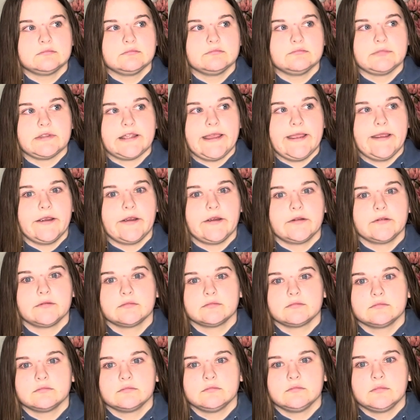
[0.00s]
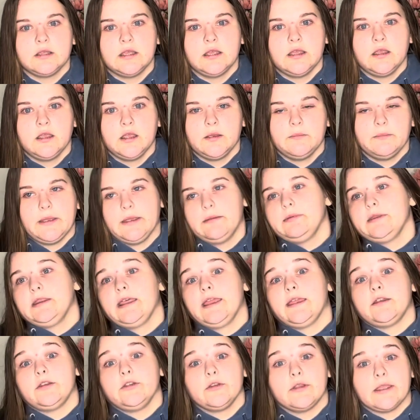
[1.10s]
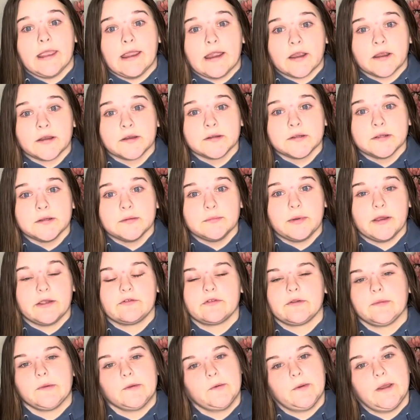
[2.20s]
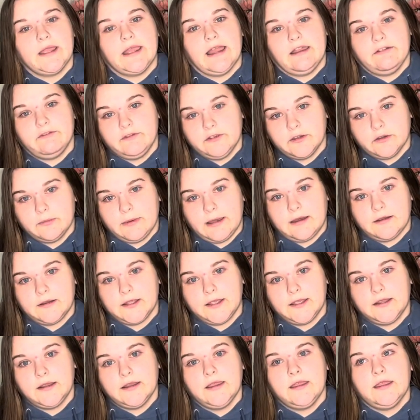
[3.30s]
care. Maybe they do care, but from the way I feel about it,